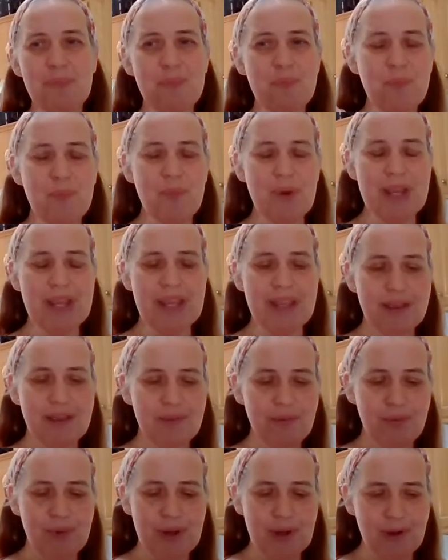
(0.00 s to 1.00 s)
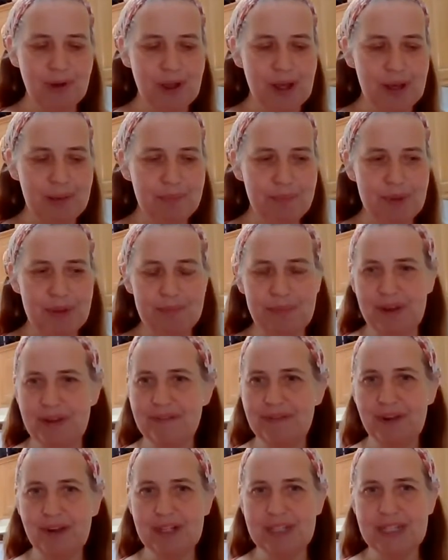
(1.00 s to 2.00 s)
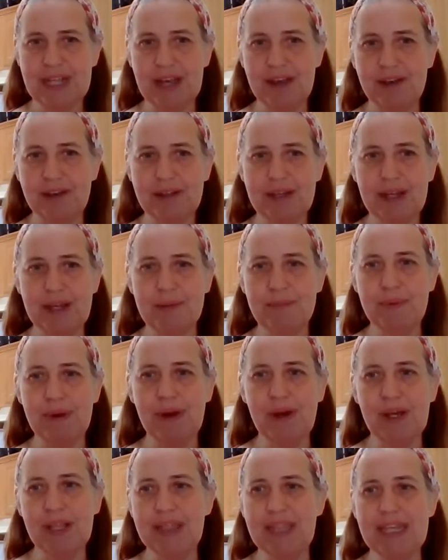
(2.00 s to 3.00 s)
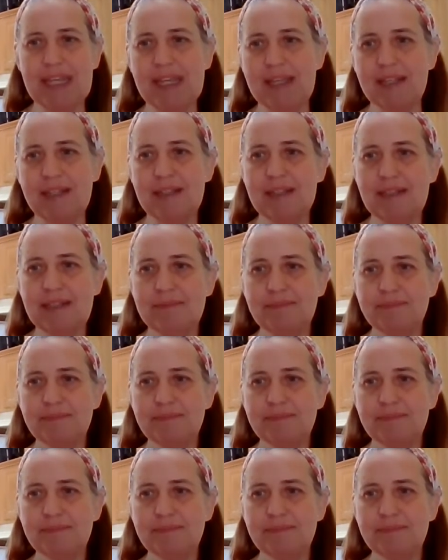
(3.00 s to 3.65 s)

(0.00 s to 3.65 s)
We're up above our town, up on the hill,